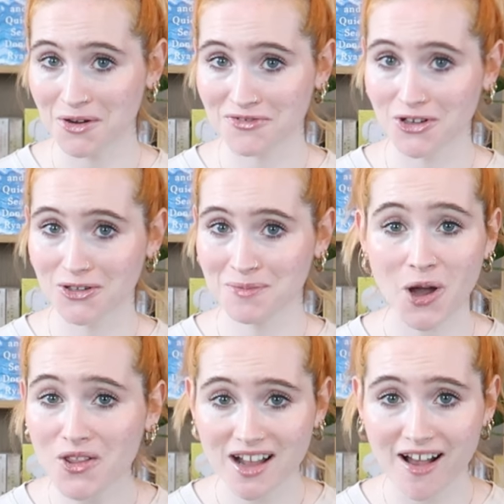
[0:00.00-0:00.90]
novel.
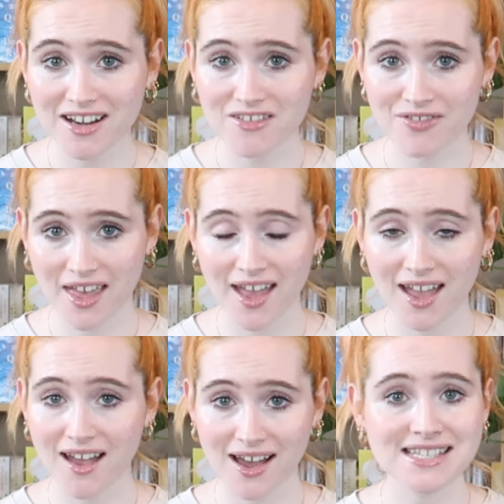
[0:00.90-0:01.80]
Not the kind of
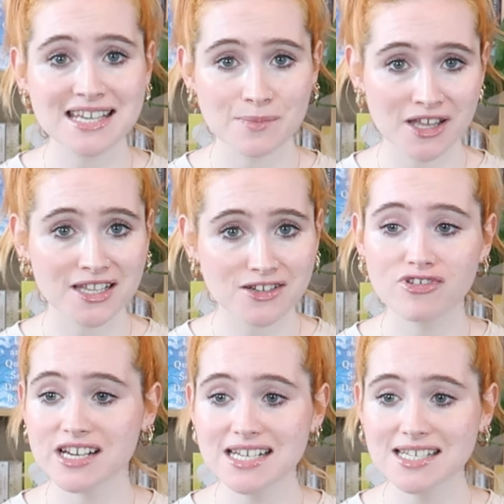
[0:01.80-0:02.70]
thing I typically
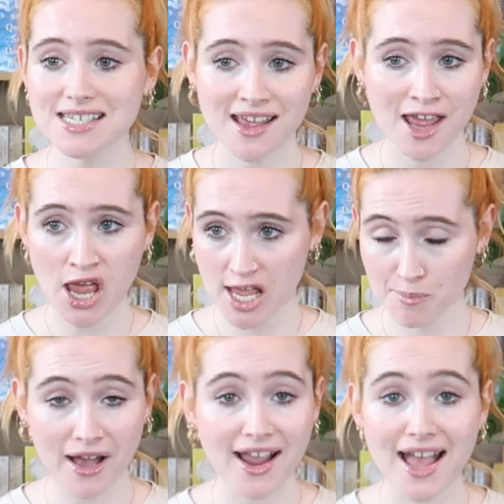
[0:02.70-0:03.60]
read
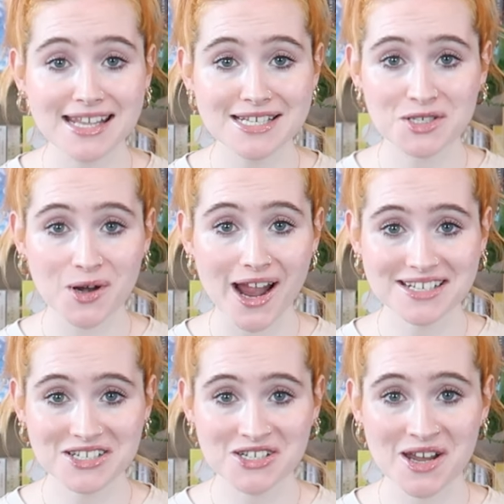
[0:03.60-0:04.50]
by any
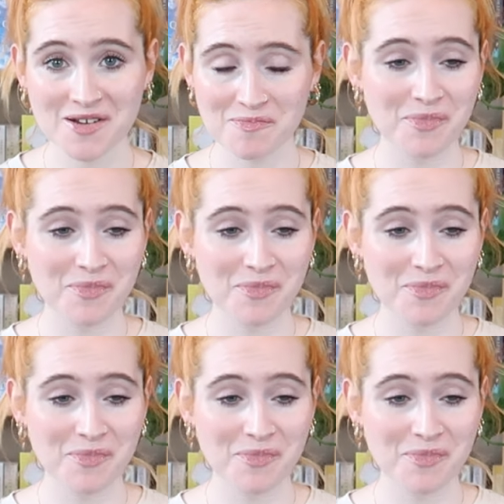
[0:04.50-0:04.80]
stretch,